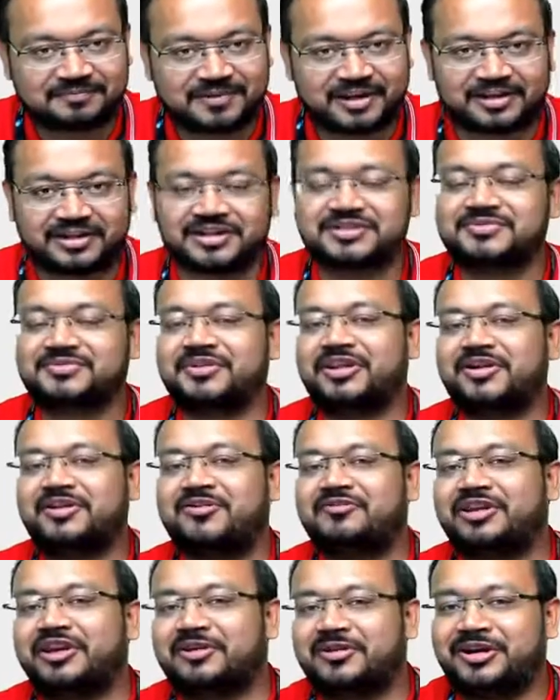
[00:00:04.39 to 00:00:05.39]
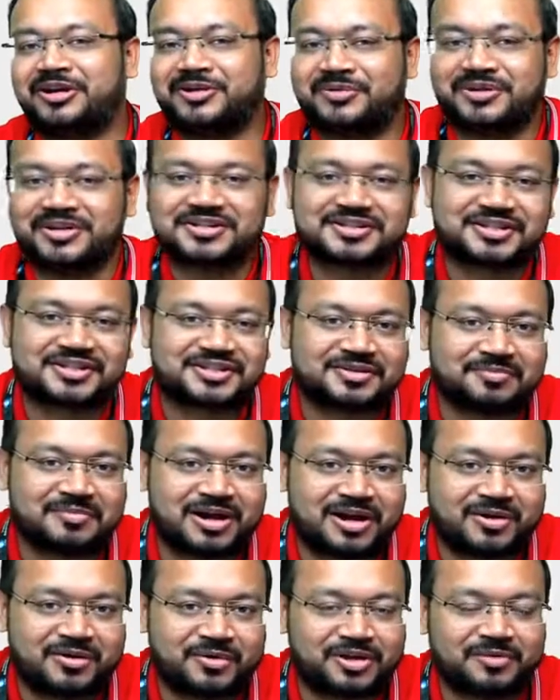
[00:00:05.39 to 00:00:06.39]
In this video, we are going to discuss
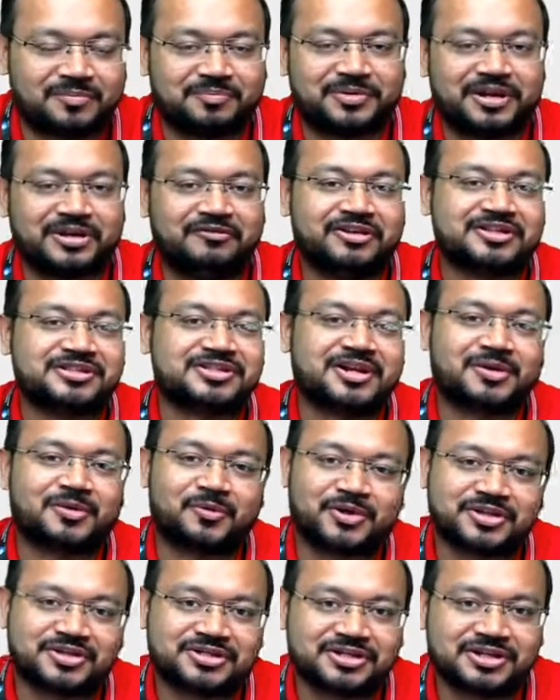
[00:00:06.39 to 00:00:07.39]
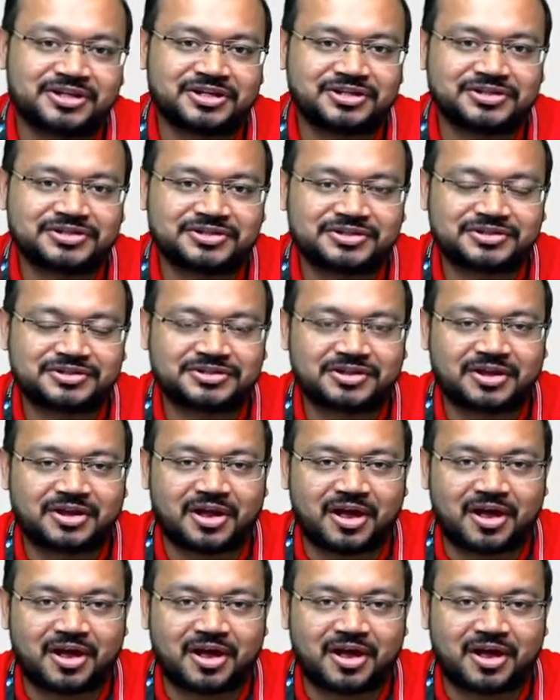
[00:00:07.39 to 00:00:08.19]
about the previous year questions